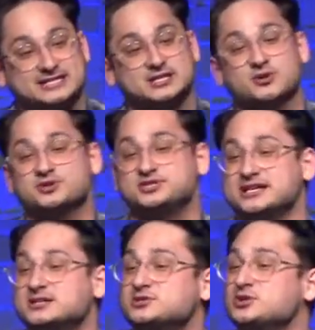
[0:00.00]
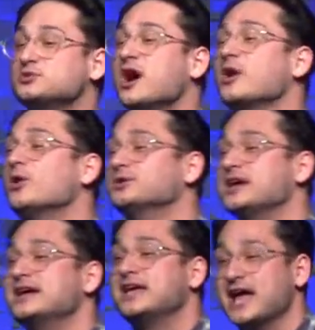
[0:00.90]
and your sins do not hold a
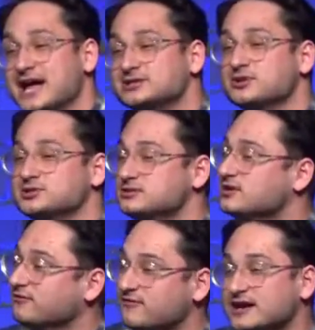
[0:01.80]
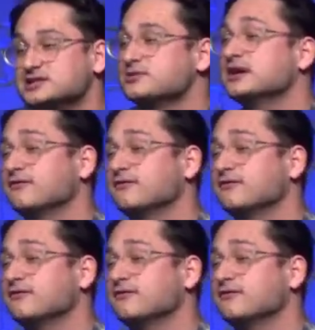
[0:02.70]
candle to the victory of